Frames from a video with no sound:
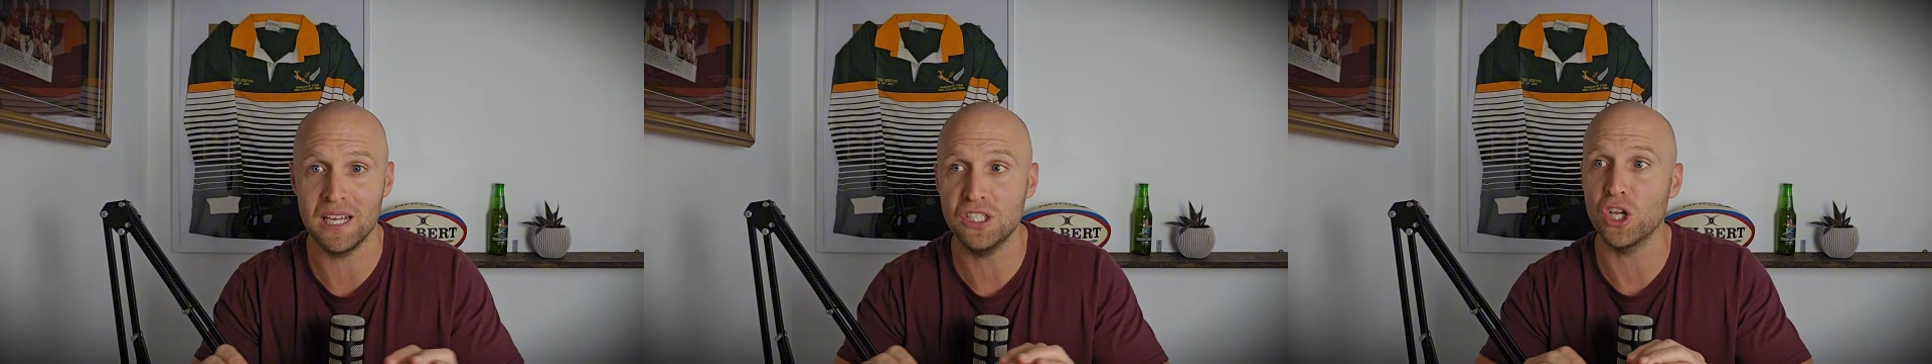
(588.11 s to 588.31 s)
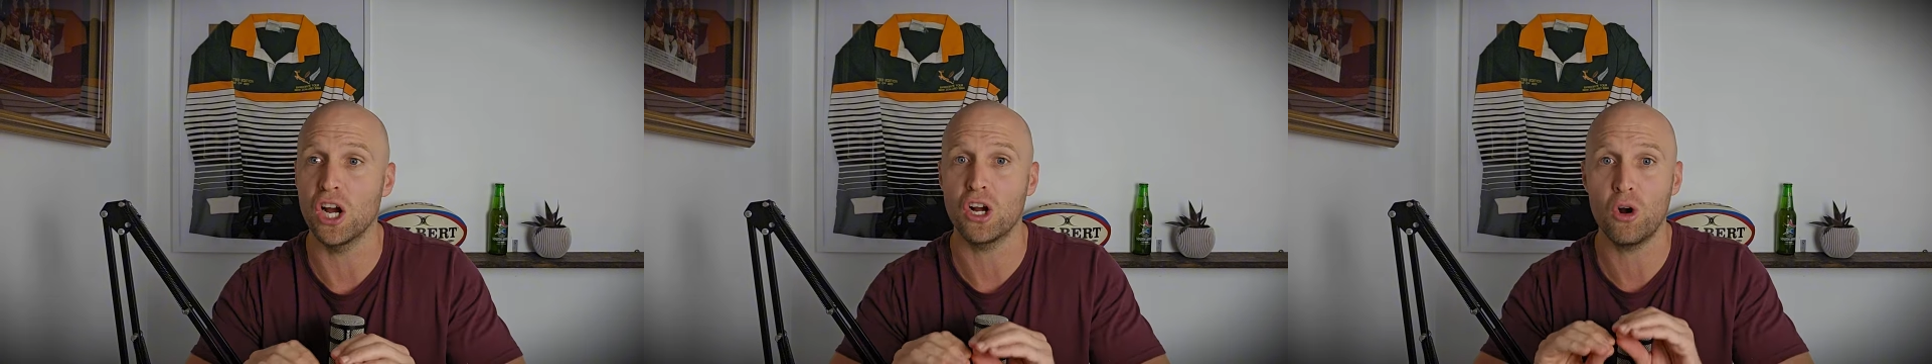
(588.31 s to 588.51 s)

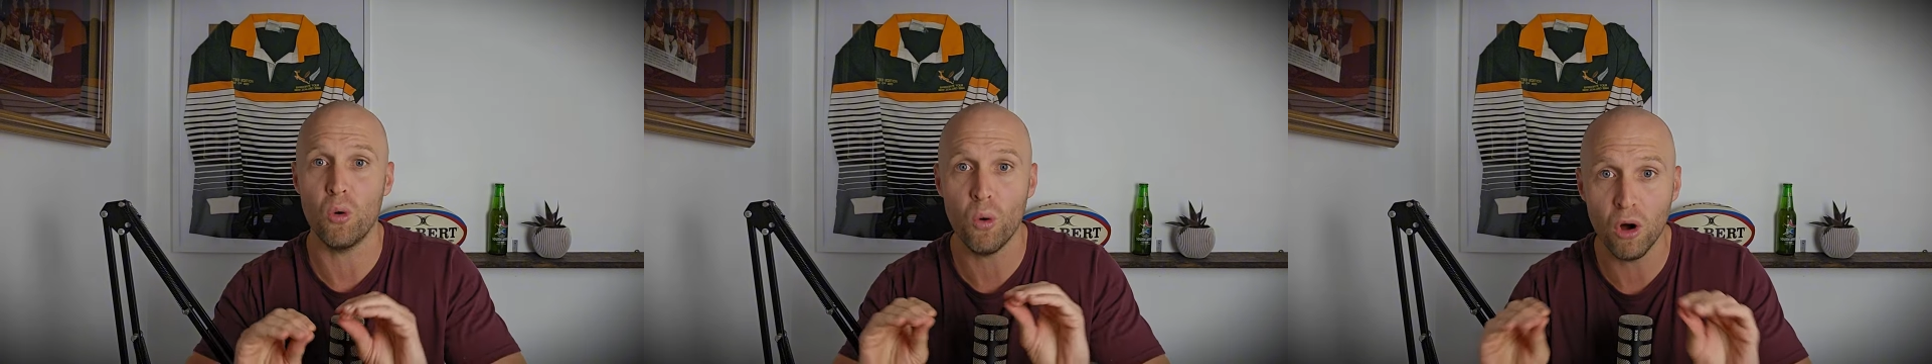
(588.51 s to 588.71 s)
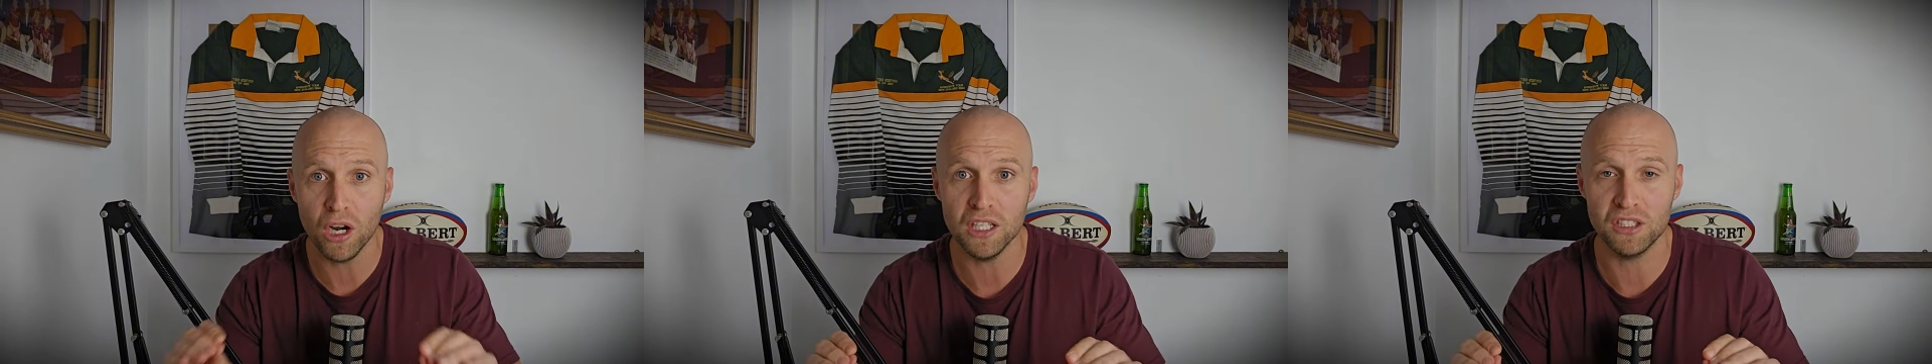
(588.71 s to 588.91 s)
He's a
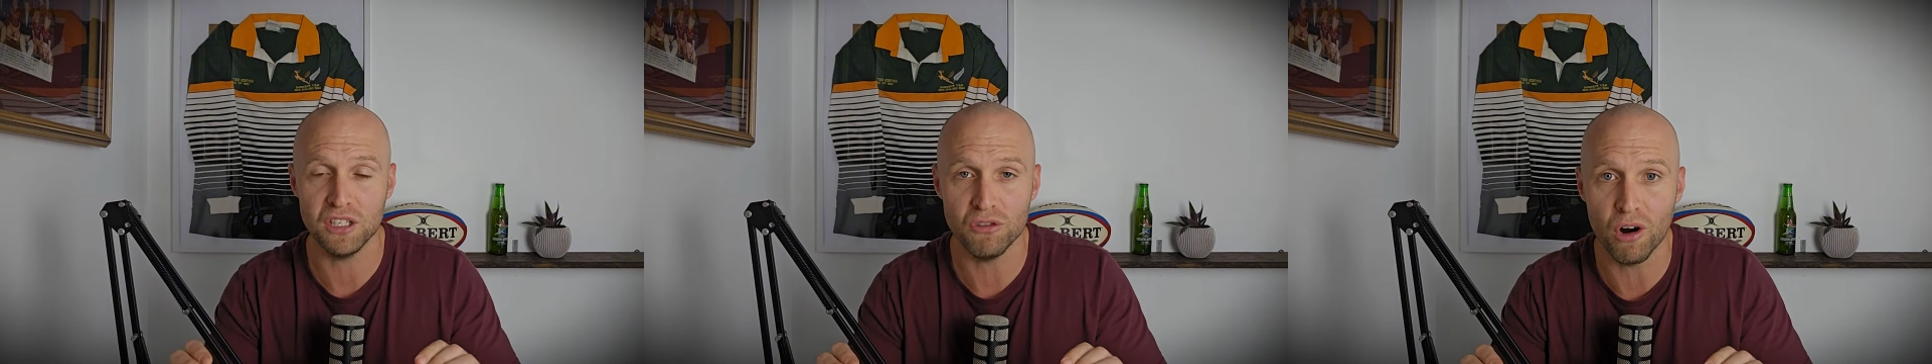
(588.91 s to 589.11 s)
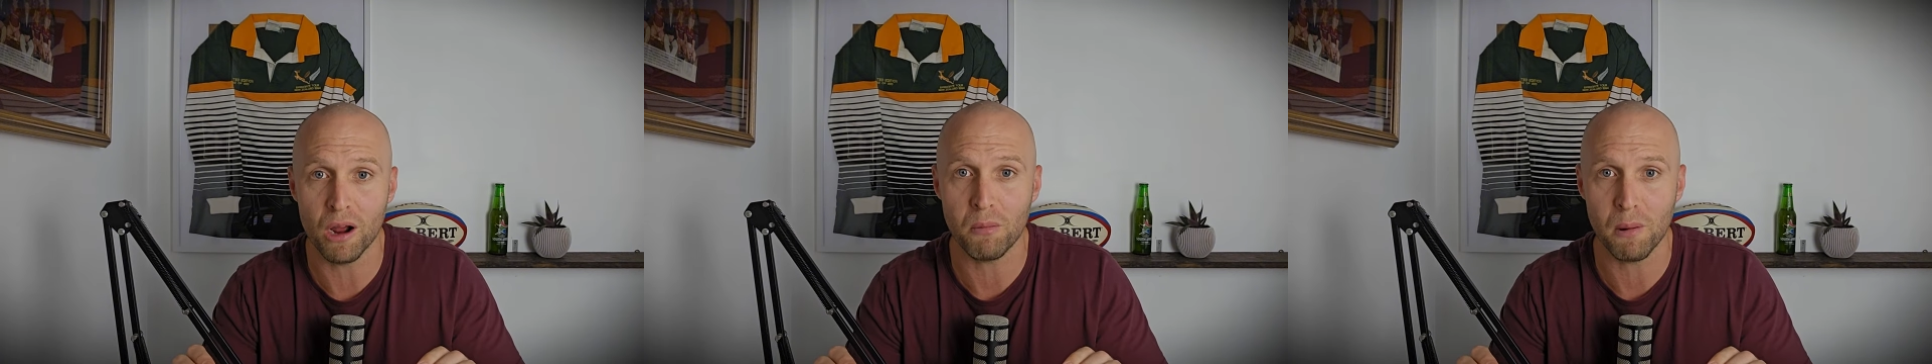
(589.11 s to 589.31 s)

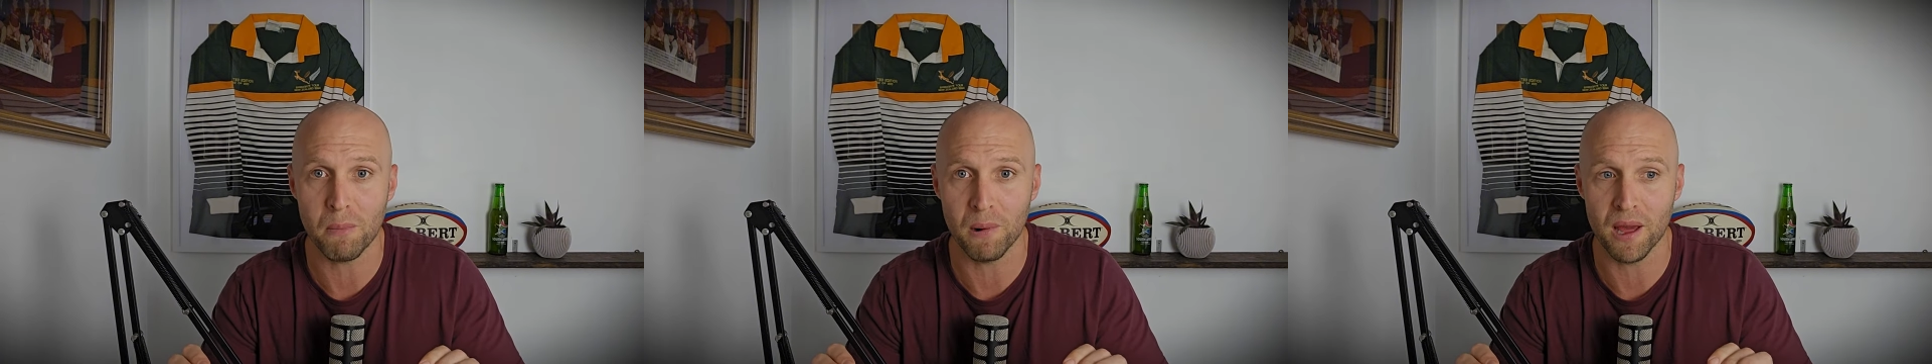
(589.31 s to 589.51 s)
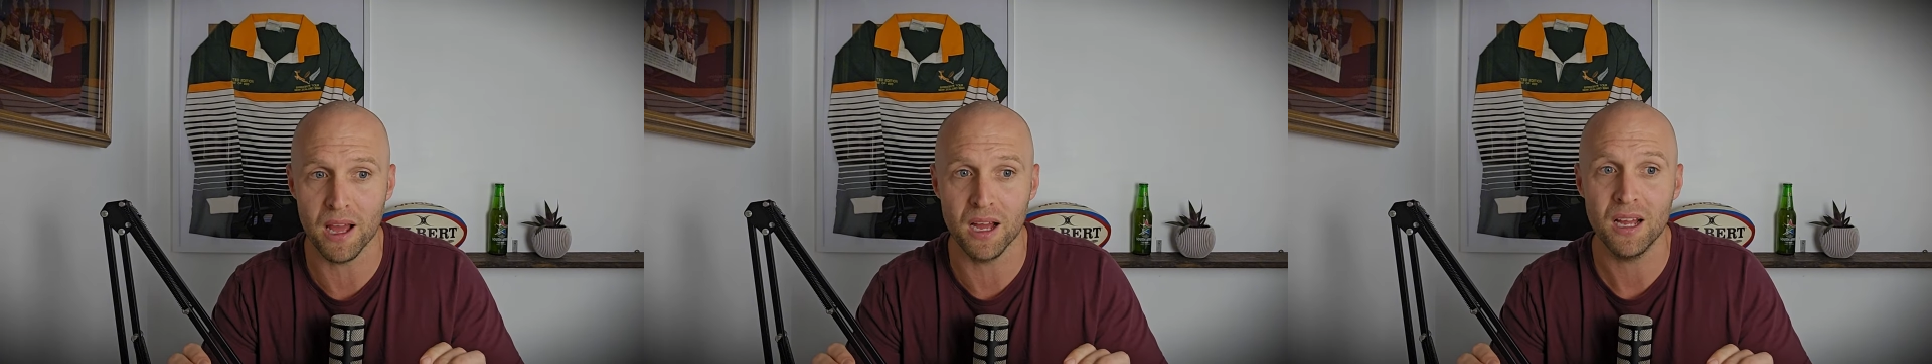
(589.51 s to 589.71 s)
quality rugby
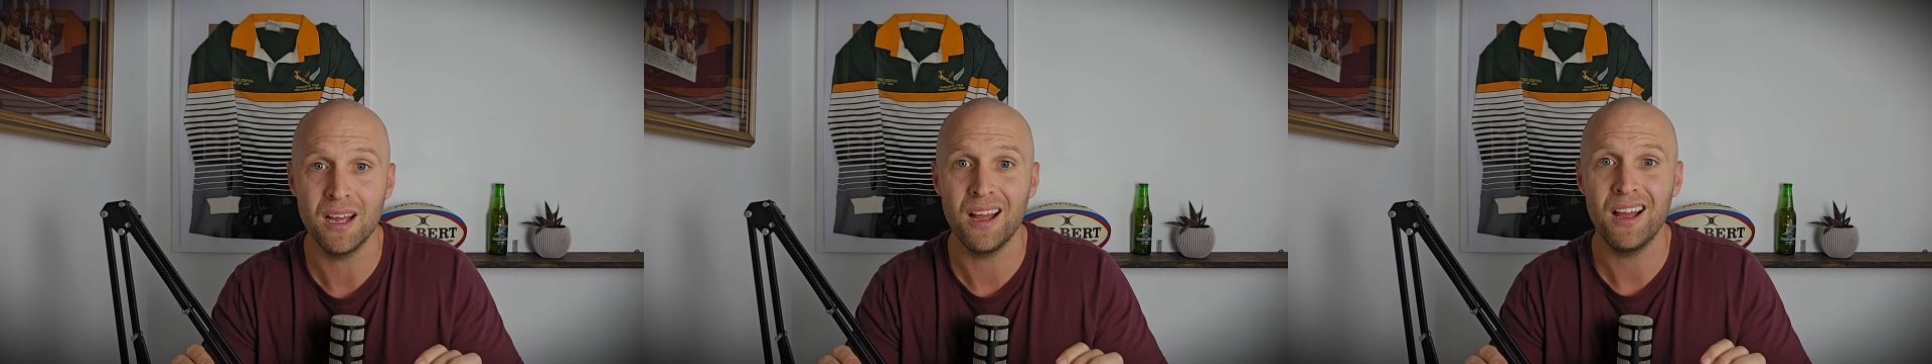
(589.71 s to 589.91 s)
player.